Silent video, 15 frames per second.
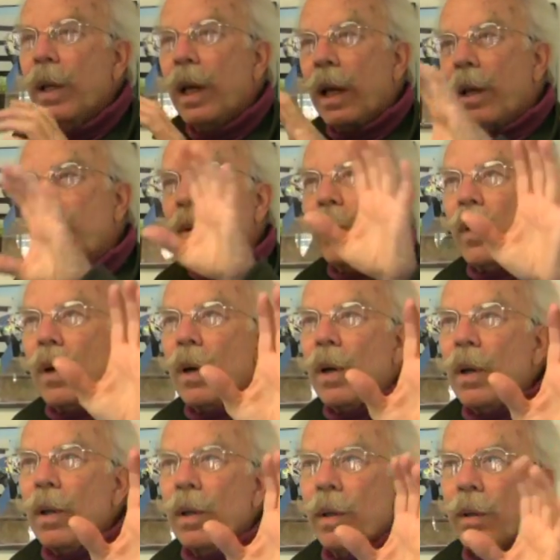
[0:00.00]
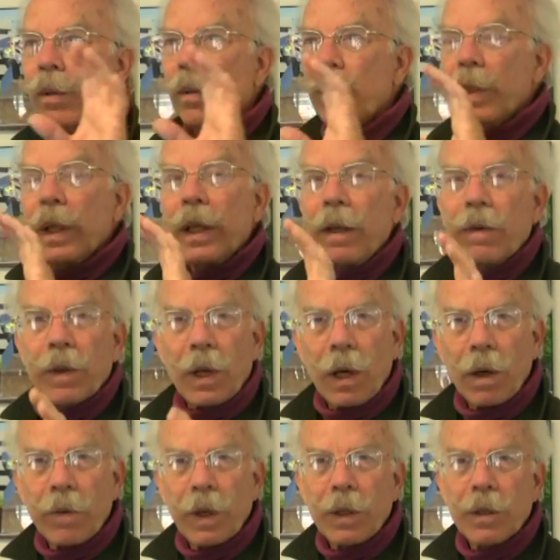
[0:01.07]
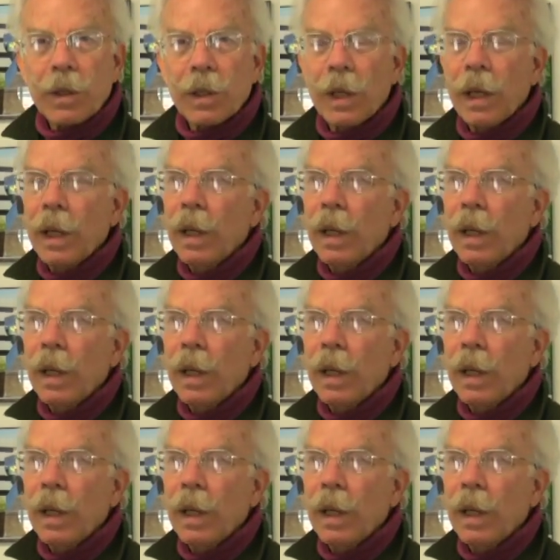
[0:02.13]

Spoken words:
and the wall relief carvings,